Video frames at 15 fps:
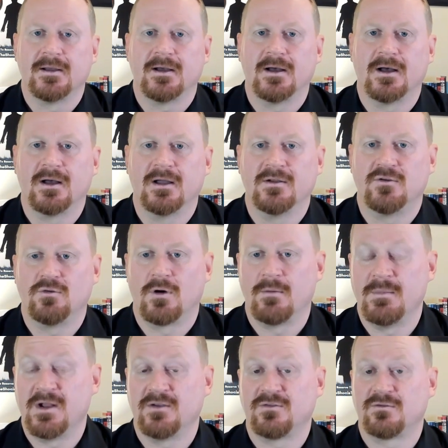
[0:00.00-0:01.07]
and to our
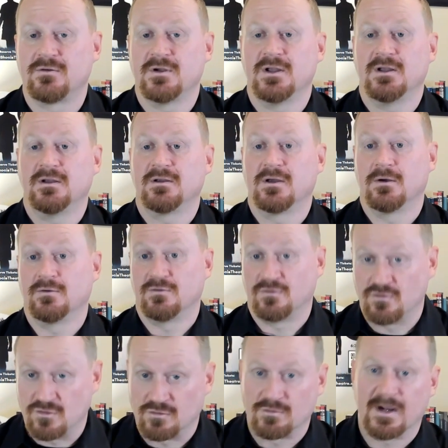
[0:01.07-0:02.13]
ministry goes
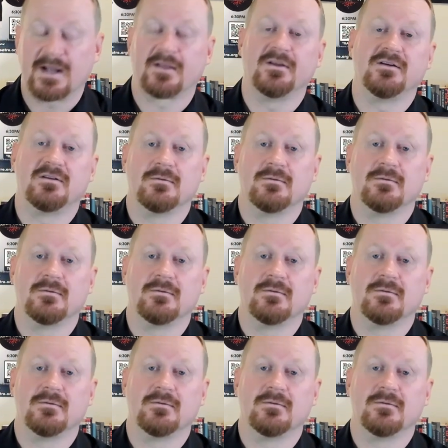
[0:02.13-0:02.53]
directly